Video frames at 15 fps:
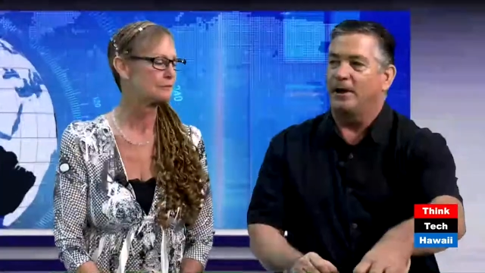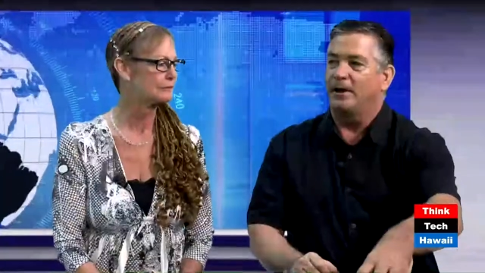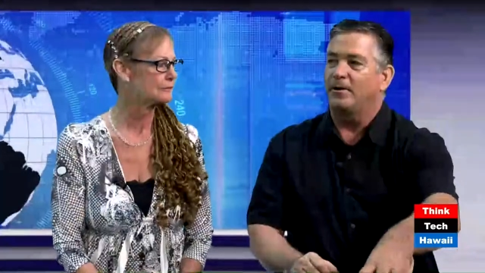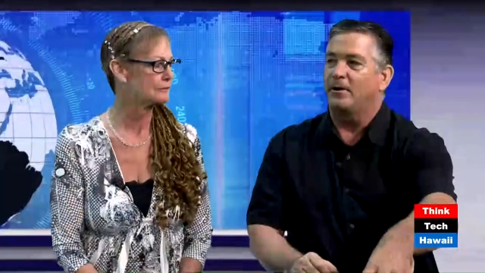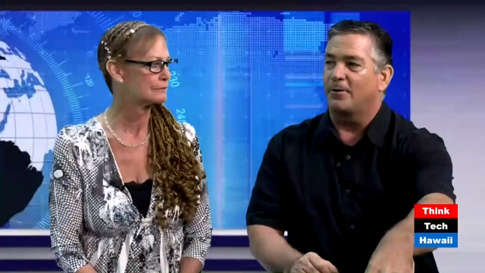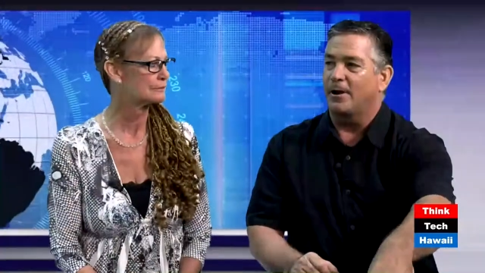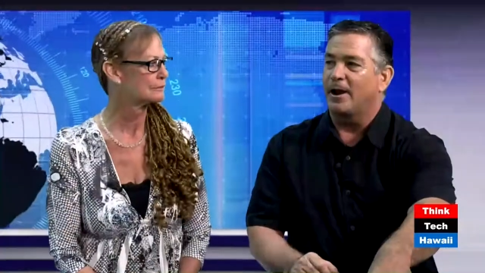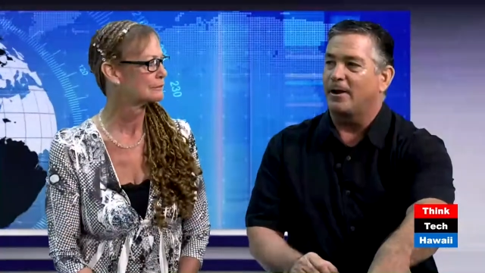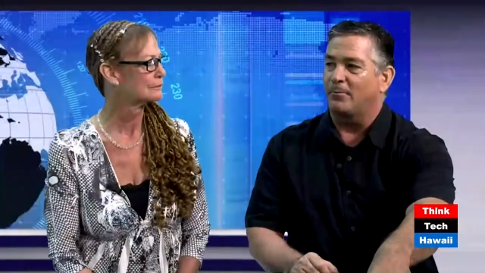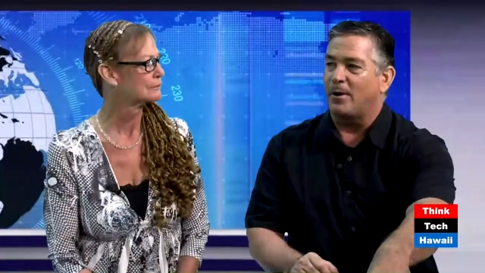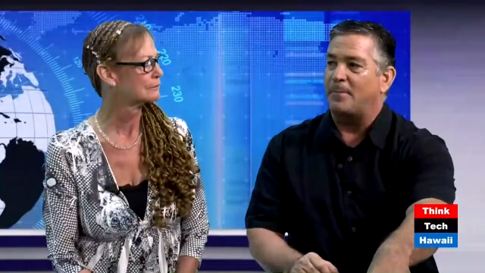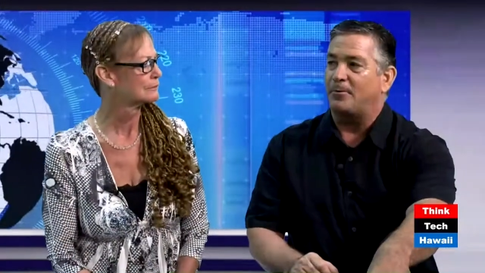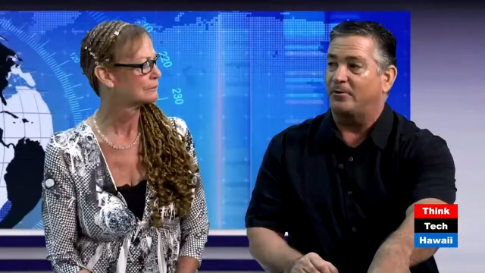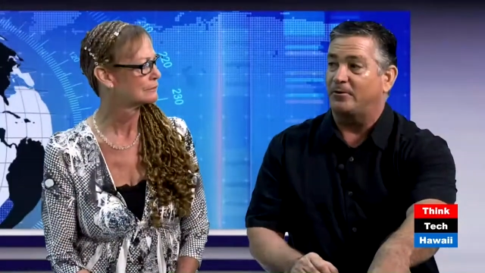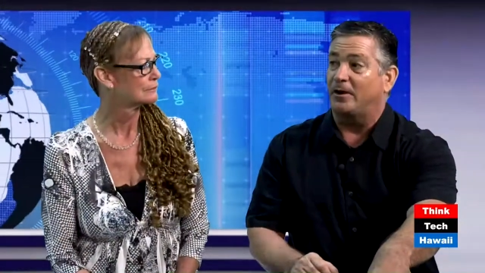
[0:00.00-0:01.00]
Speaker 1: NRA
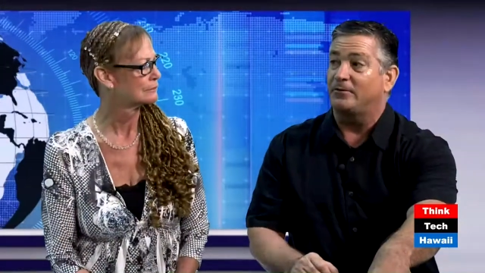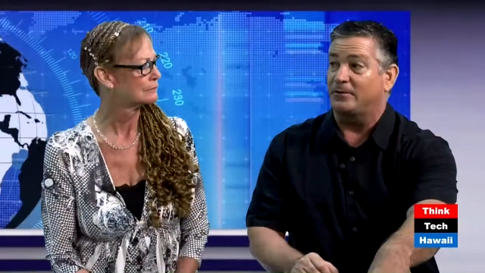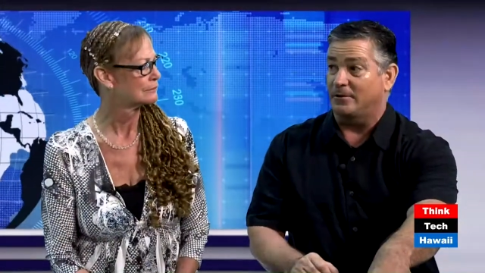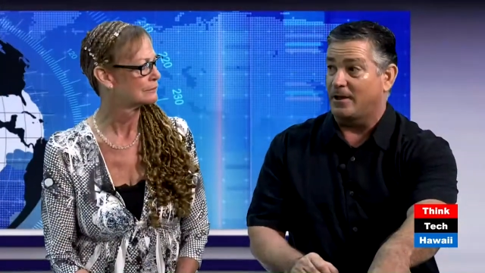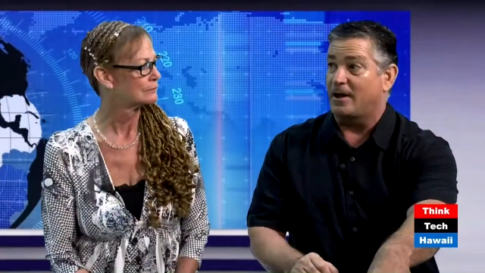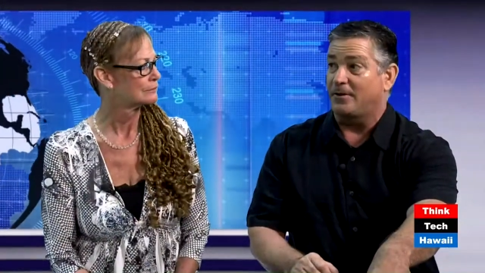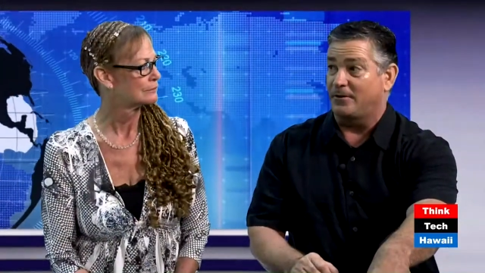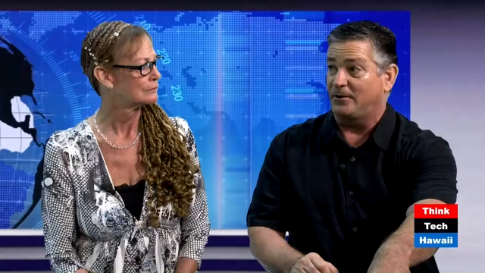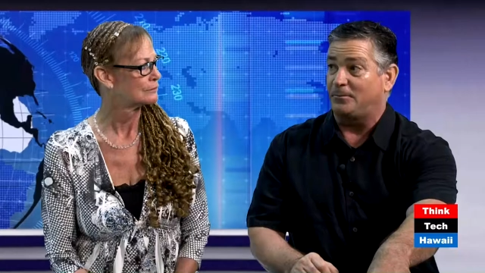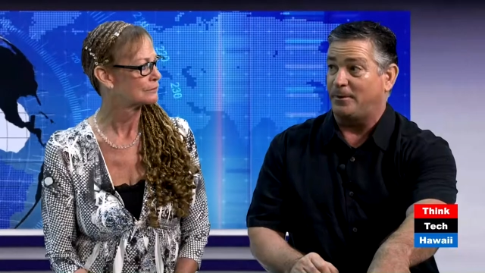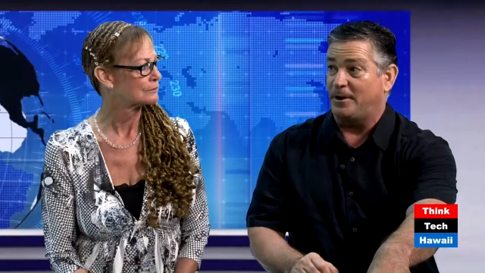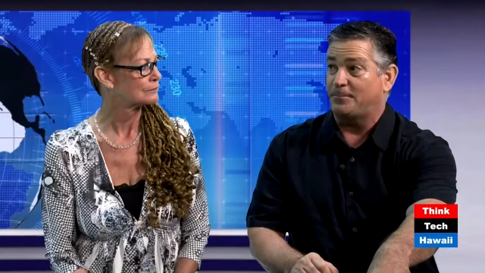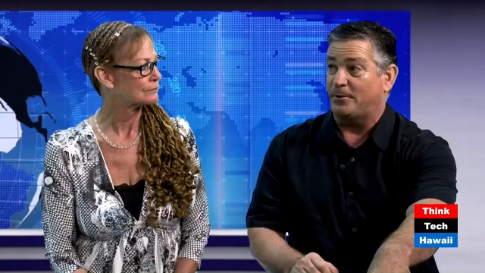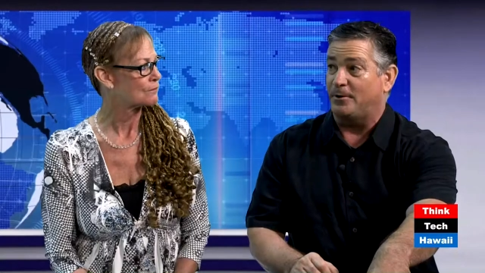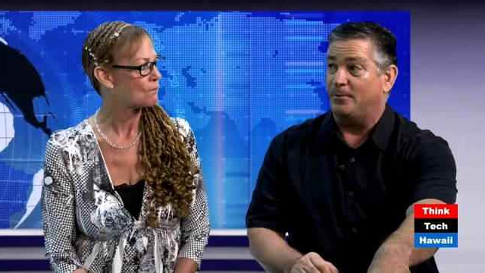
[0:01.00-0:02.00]
represents a lot of these
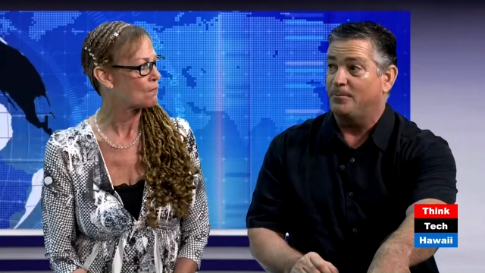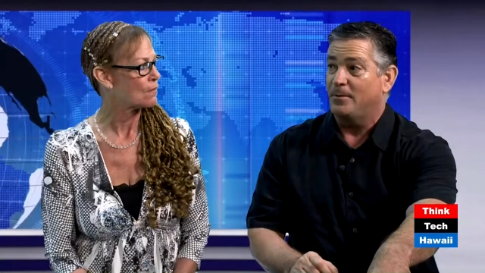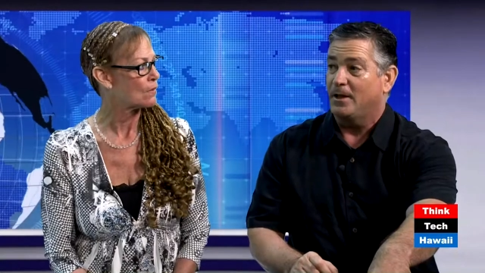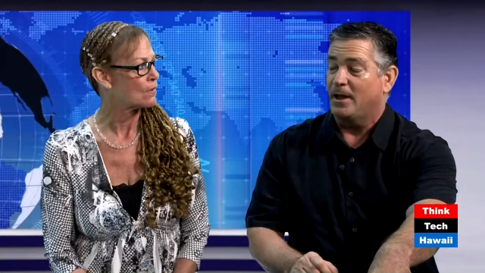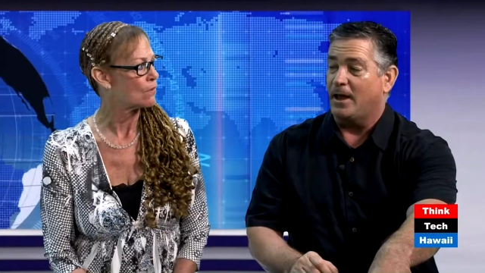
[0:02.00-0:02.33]
people,